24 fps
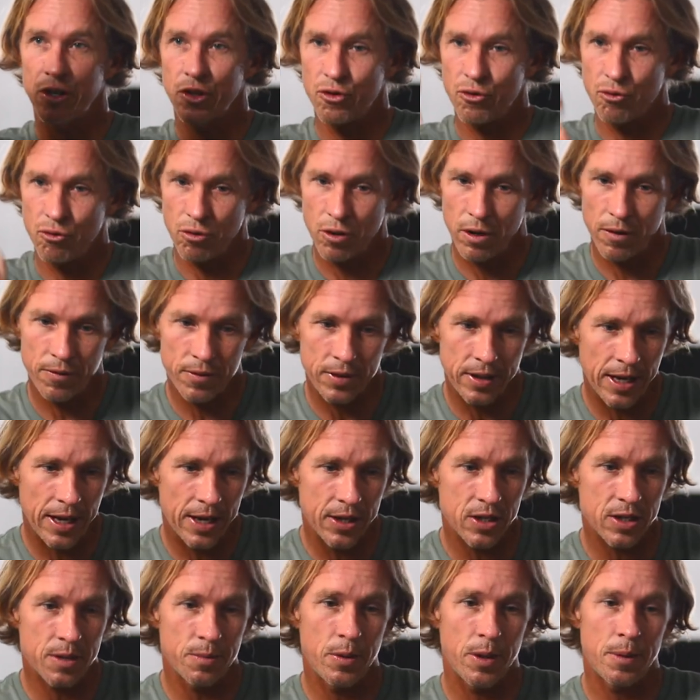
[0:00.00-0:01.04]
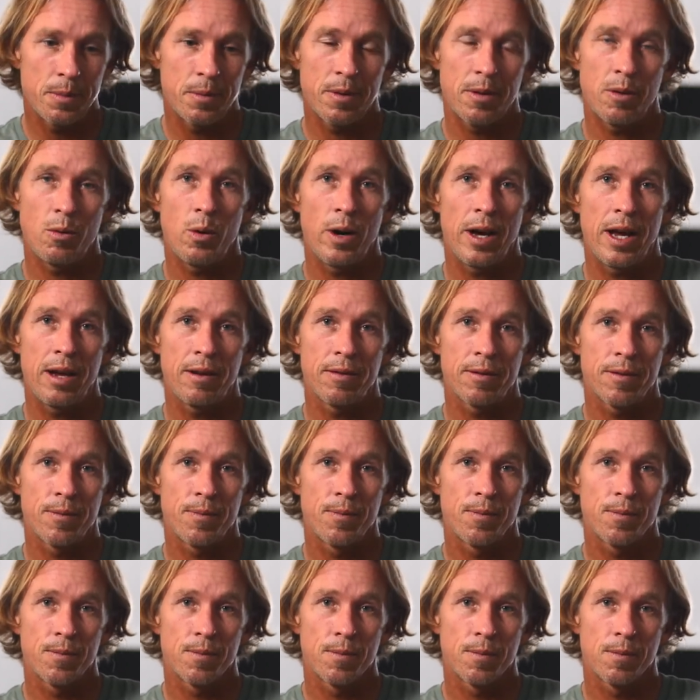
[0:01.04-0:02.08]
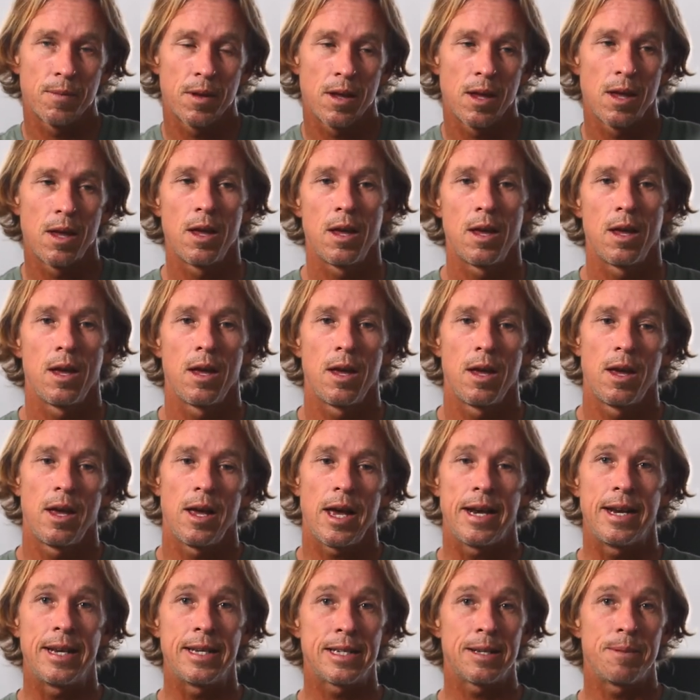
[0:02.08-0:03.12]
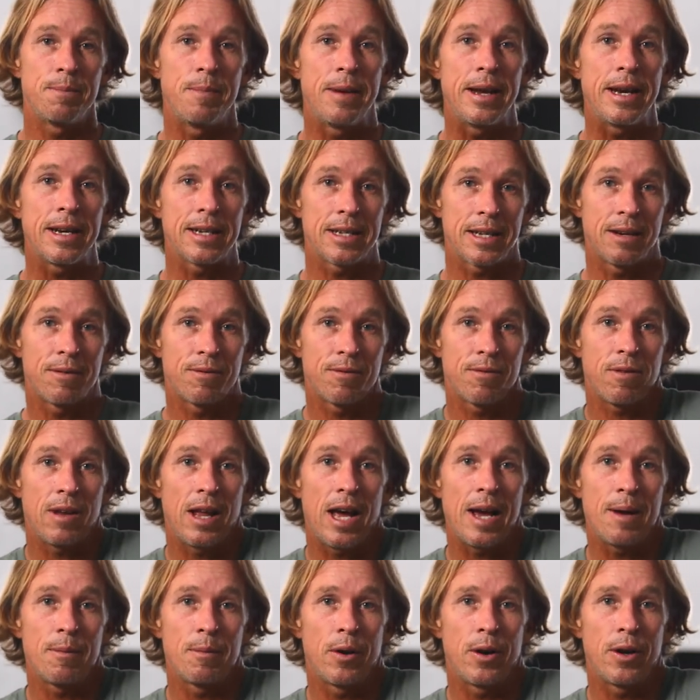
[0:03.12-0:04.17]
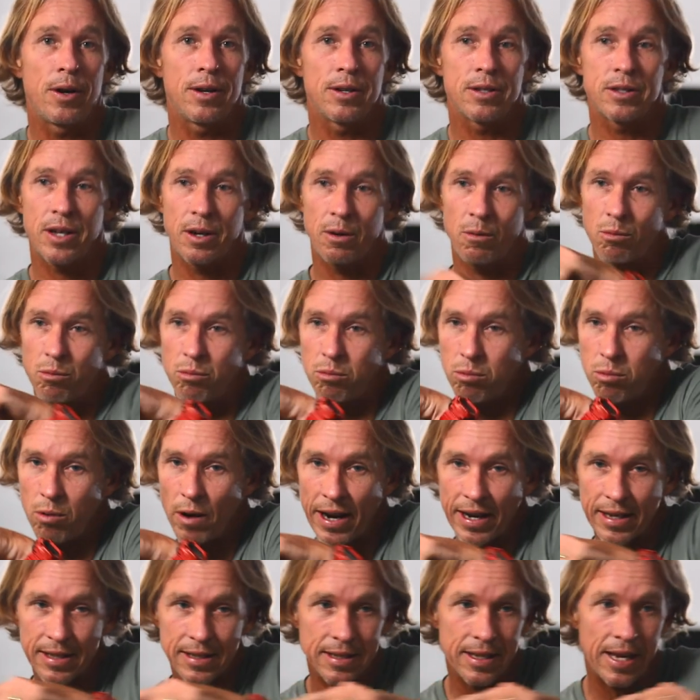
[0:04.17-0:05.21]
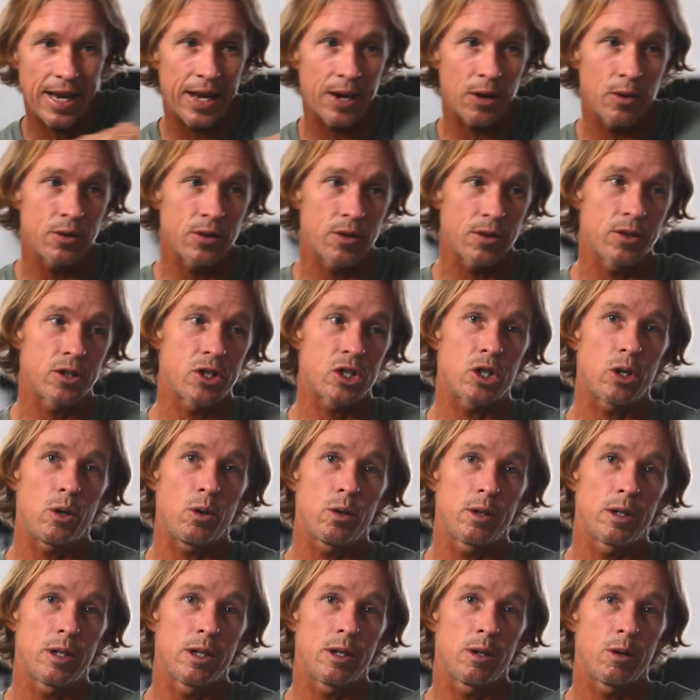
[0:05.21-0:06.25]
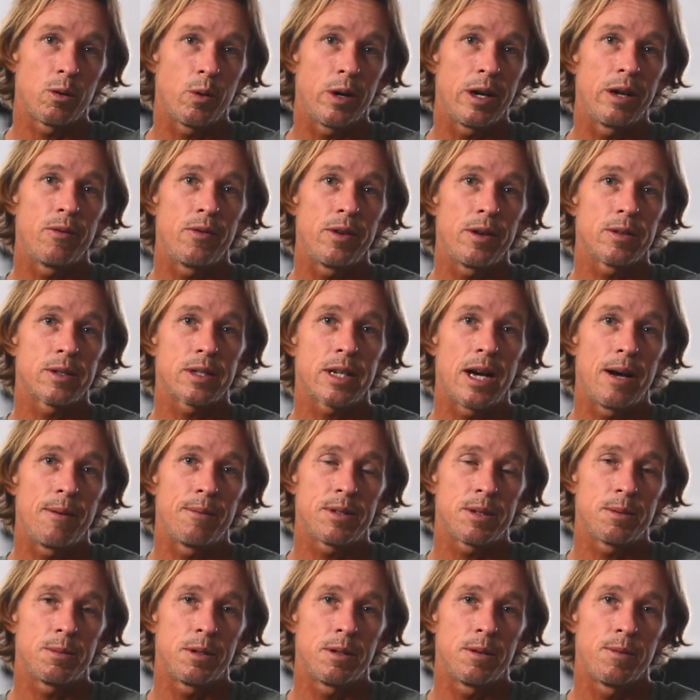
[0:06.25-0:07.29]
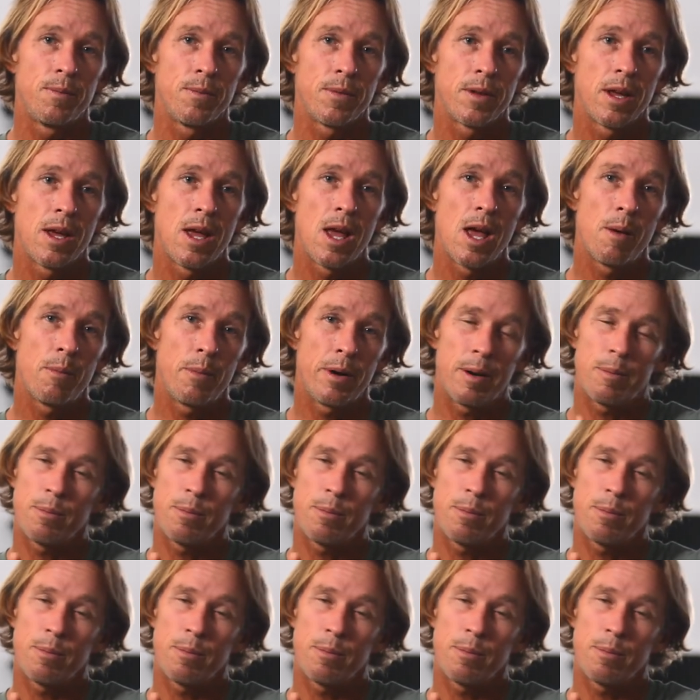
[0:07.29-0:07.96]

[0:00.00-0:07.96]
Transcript: to drift down to the bottom of the wave. An intermediate in flight mode is going to race out onto the shoulder where he feels comfortable. But a